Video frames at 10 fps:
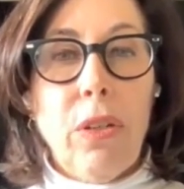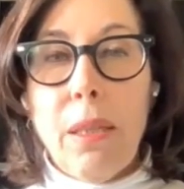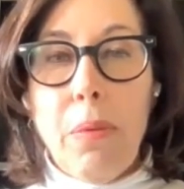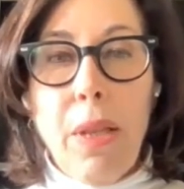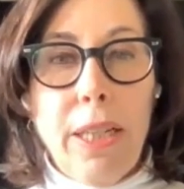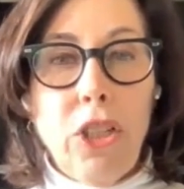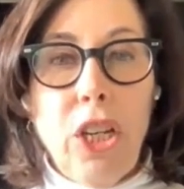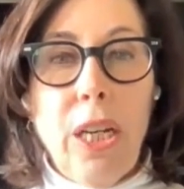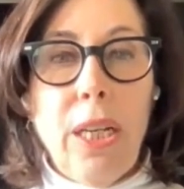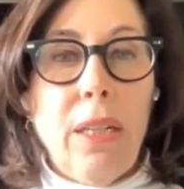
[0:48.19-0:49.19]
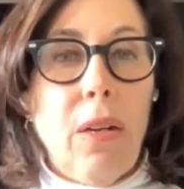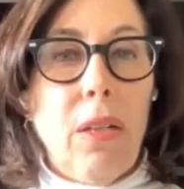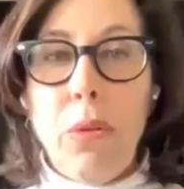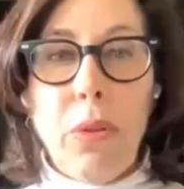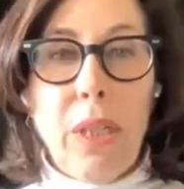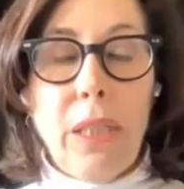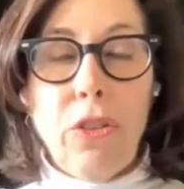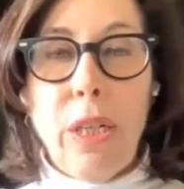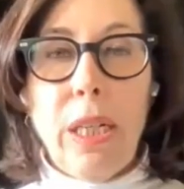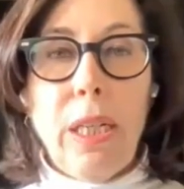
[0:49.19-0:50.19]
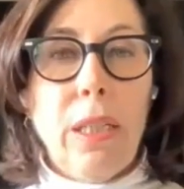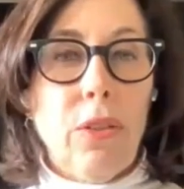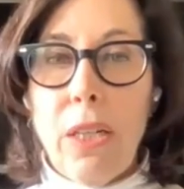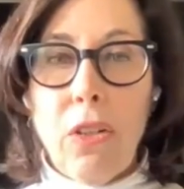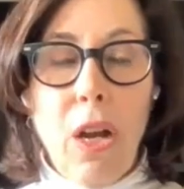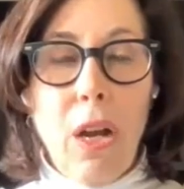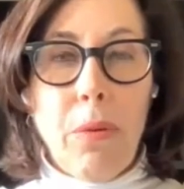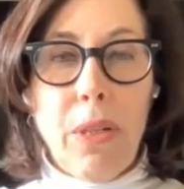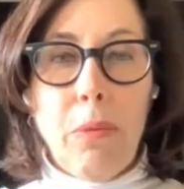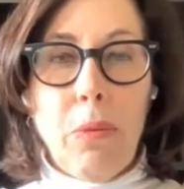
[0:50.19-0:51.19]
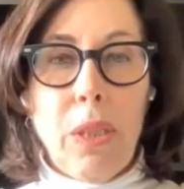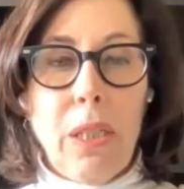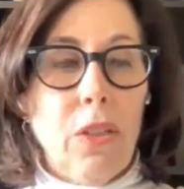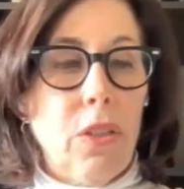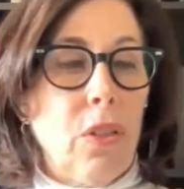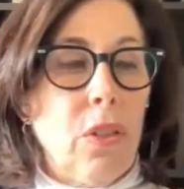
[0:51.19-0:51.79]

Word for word: supply chain, employee training, standard operating procedures,